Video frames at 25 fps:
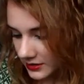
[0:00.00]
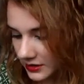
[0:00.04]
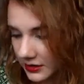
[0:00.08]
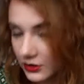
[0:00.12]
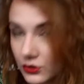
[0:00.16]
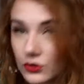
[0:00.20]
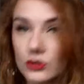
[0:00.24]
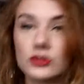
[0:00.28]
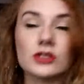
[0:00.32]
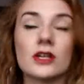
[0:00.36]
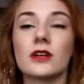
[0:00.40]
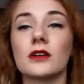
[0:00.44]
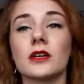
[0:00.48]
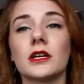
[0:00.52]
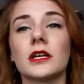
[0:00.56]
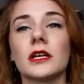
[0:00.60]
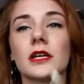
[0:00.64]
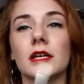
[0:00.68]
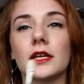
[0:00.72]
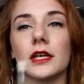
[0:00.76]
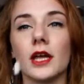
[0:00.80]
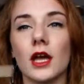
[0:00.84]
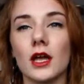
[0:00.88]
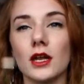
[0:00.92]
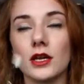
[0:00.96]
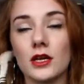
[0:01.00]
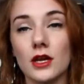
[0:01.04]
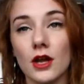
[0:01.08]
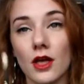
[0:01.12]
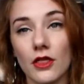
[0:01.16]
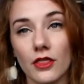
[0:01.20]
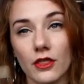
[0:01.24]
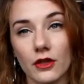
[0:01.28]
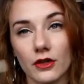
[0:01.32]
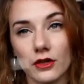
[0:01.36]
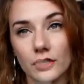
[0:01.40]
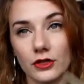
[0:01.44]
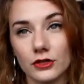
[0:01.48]
I got
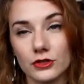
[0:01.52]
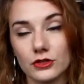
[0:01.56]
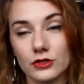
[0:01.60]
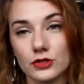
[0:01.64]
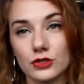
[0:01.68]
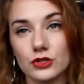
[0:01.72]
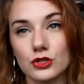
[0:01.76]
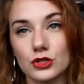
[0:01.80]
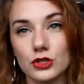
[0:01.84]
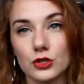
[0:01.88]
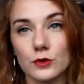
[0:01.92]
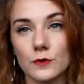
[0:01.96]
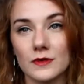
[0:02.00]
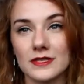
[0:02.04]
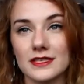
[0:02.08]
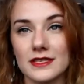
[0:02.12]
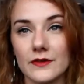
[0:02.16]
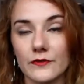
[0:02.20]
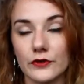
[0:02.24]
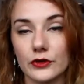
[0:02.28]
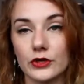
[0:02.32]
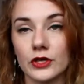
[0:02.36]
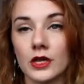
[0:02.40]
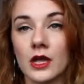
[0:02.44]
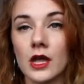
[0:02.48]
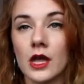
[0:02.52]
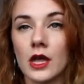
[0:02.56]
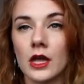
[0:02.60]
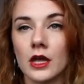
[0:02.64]
another 217